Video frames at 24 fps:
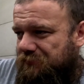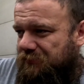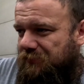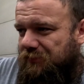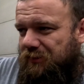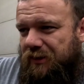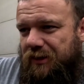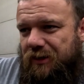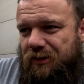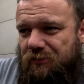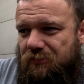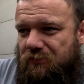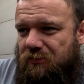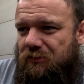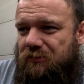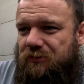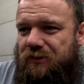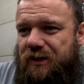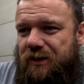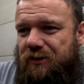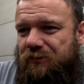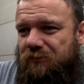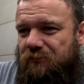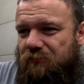later on
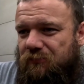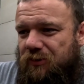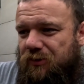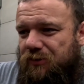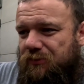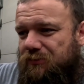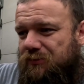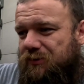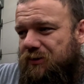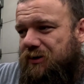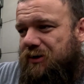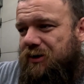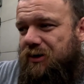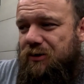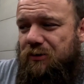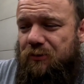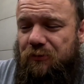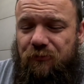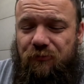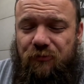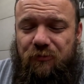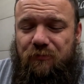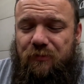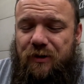down the road, a year
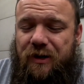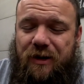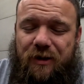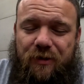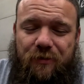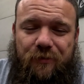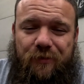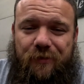from now,